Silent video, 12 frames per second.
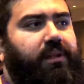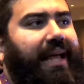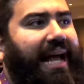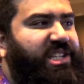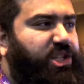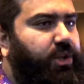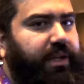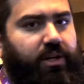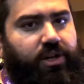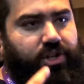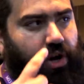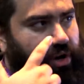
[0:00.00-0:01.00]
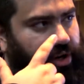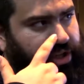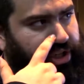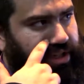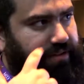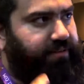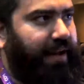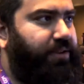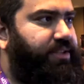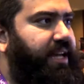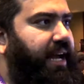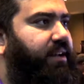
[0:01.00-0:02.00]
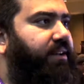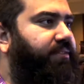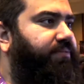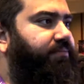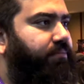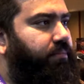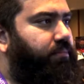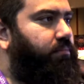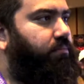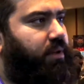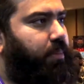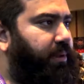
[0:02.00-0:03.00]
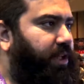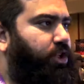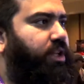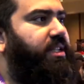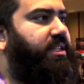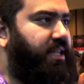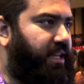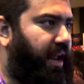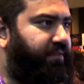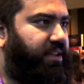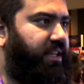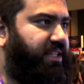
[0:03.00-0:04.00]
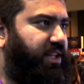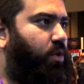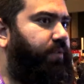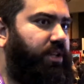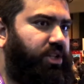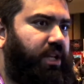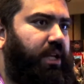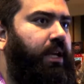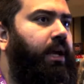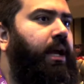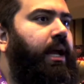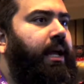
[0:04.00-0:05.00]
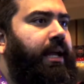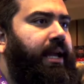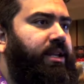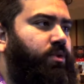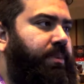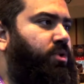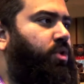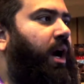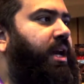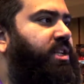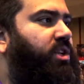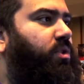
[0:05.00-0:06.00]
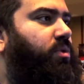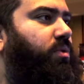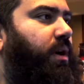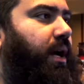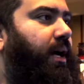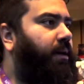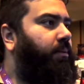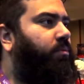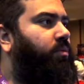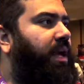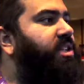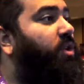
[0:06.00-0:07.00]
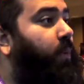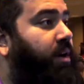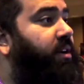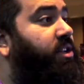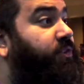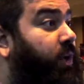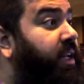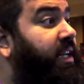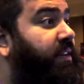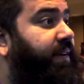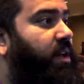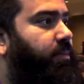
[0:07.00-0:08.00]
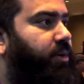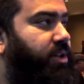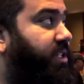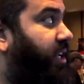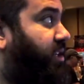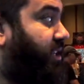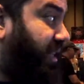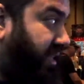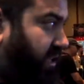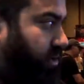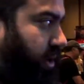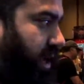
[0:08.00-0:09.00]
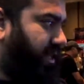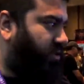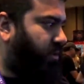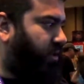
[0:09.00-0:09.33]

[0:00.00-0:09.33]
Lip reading: last 2 years, our initiative outside of Completionist and everything TOBG is we've been trying to raise awareness for indie developers, such as Indie Creates, with